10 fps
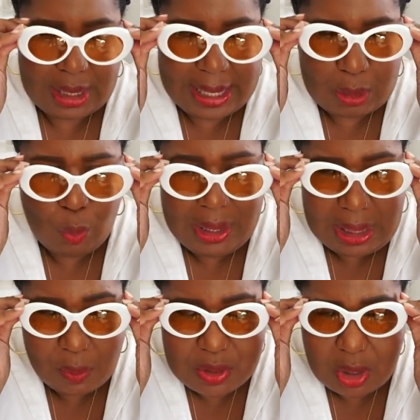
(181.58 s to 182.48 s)
like one,
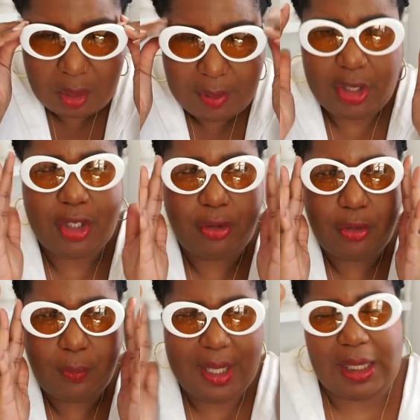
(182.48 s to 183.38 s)
I was gonna marry Kurt
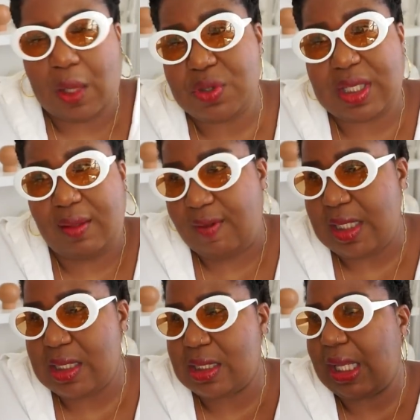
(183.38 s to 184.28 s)
Cobain. I was
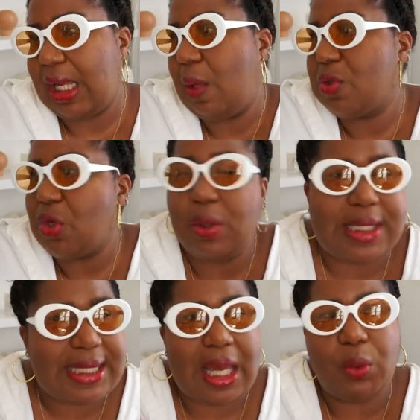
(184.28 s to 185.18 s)
convinced, like I was going
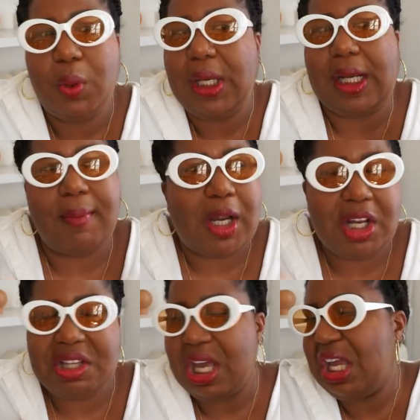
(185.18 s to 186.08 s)
to Seattle, we were getting
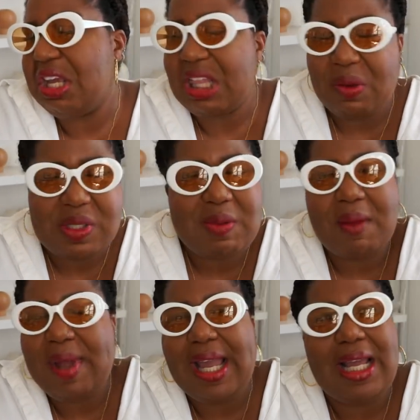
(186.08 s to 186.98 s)
married. Like that was my
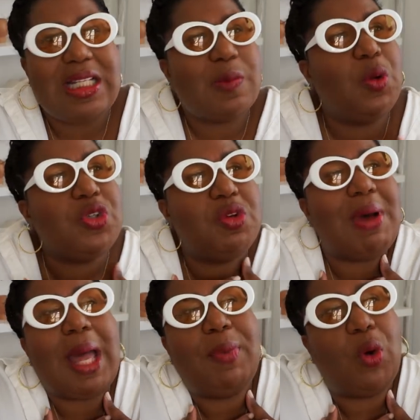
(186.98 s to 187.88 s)
man, spoke to
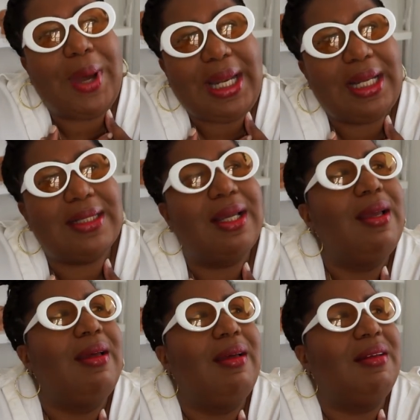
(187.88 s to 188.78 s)
my poetic
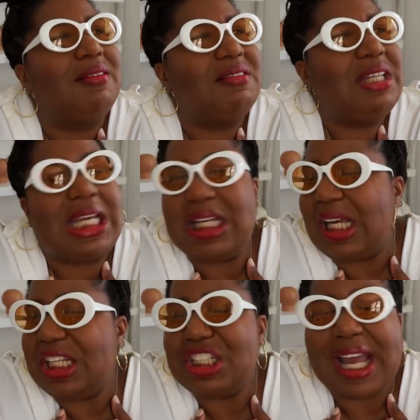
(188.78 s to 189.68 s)

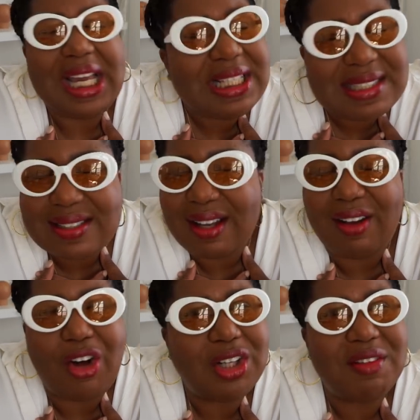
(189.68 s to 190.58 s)
teenage angst,
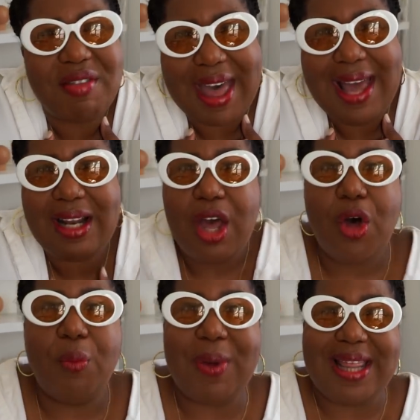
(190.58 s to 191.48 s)
all of that.
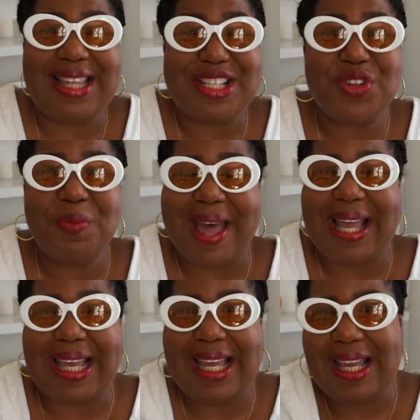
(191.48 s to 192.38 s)
But these are
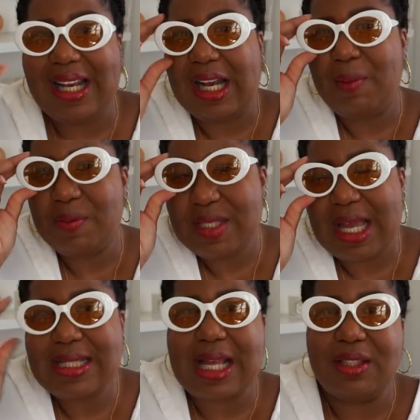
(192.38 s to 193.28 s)
back in and I'm
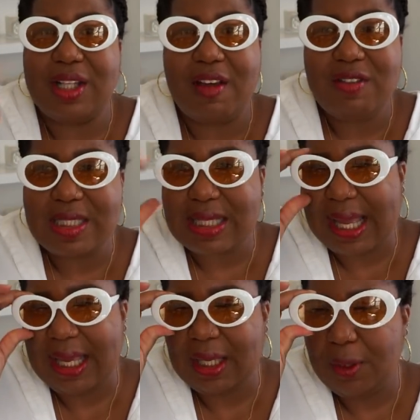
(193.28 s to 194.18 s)
obsessed. I love this
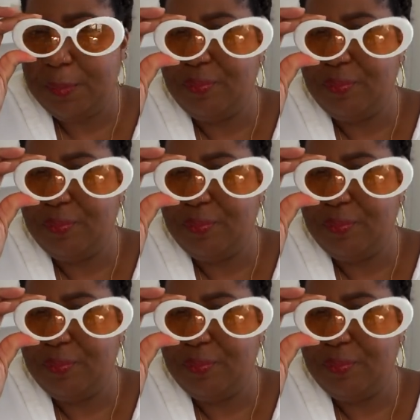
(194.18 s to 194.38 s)
like,